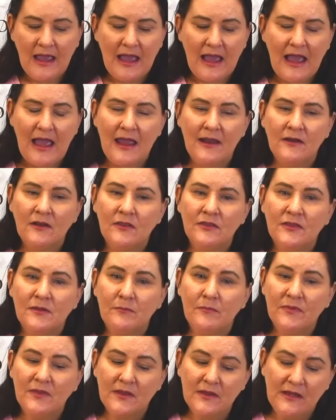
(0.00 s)
And
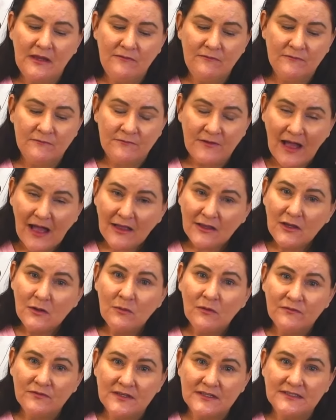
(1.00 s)
the value
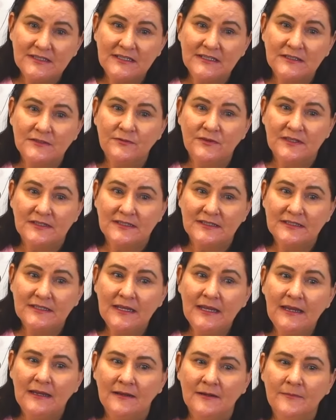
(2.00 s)
of this is for the
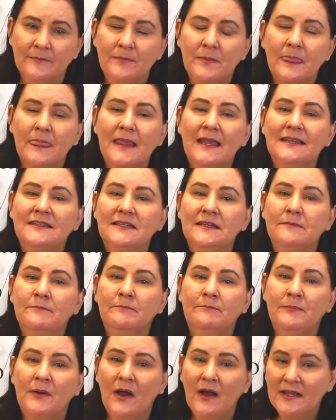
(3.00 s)
skin is
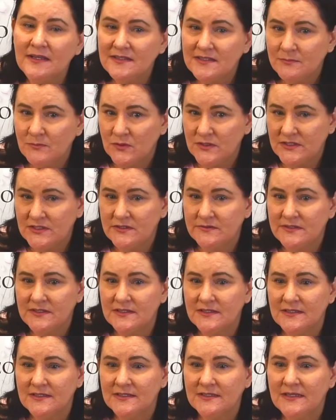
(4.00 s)
it binds moisture into
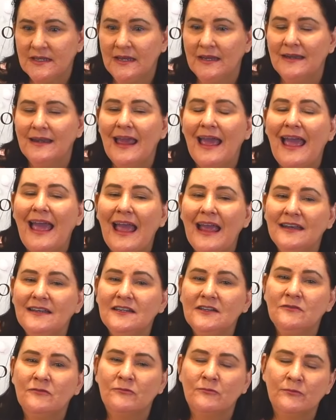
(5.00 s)
the skin and
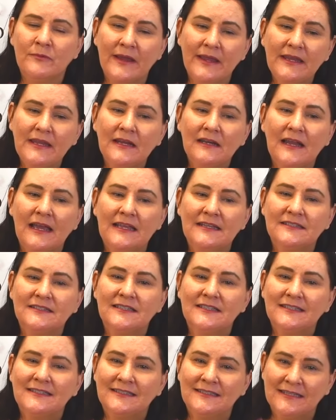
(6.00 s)
it regulates
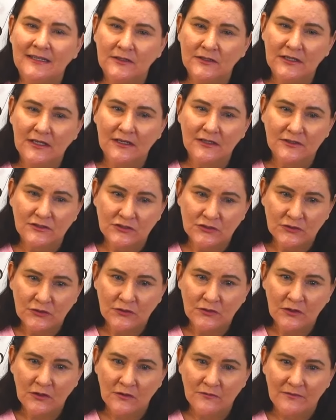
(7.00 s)
the cellular
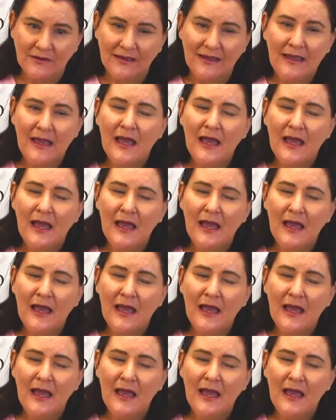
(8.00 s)
turnover,